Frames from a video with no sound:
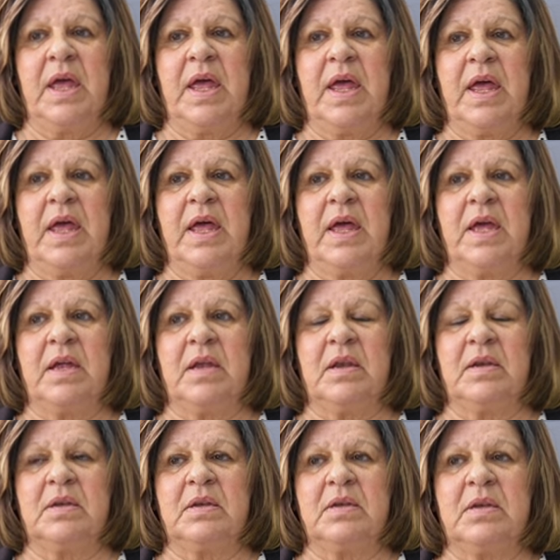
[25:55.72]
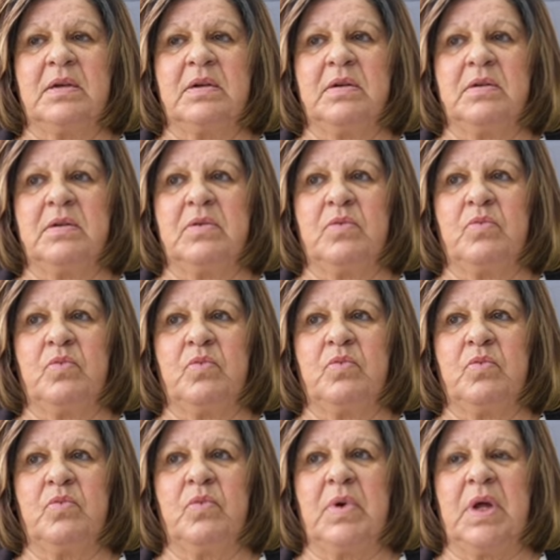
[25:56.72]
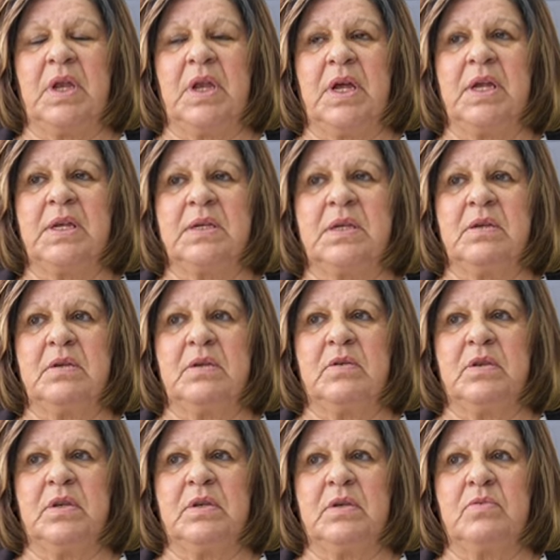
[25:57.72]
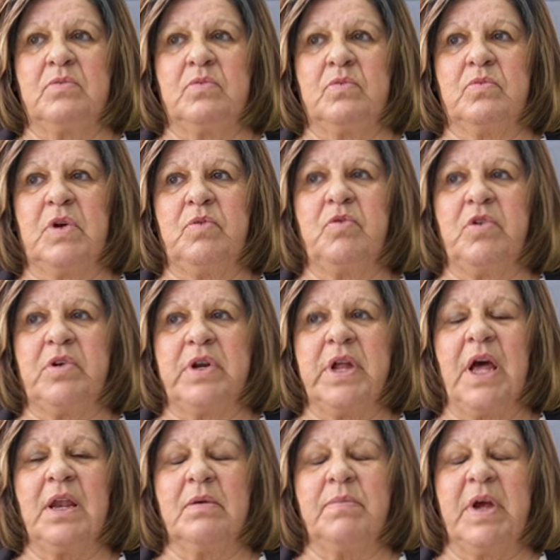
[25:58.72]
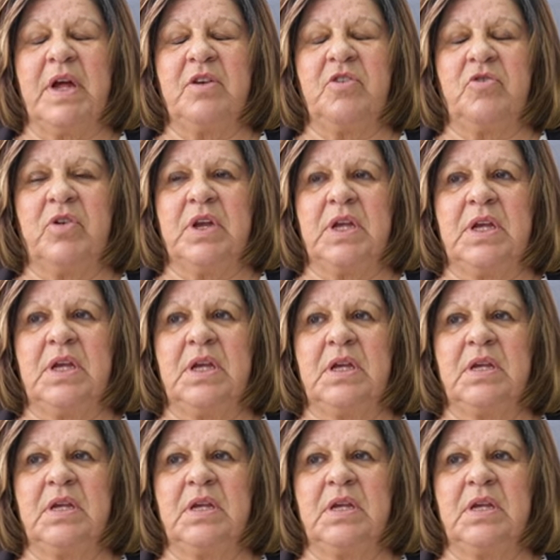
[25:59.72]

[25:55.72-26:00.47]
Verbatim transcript: And when and when we were in elementary,